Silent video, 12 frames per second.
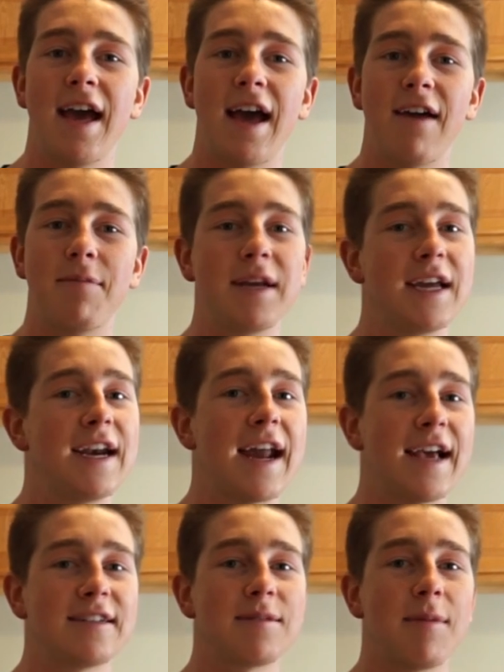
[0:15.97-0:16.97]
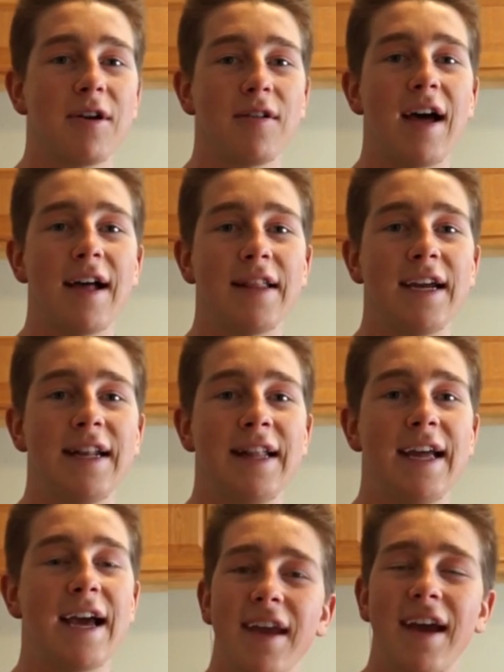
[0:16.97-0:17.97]
I've been getting asked about a lot
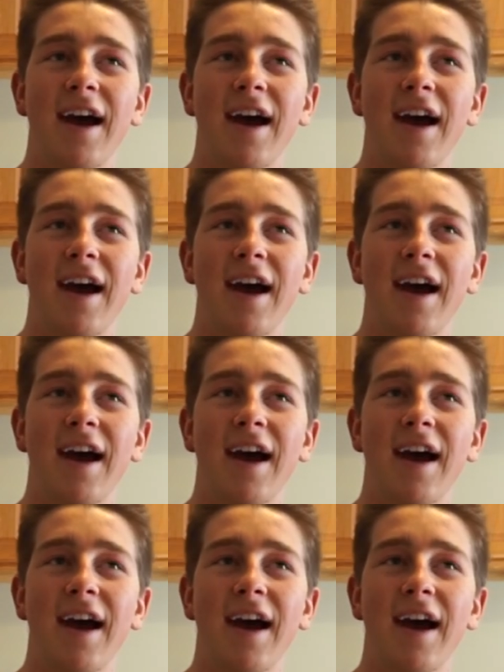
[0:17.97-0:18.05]
lately.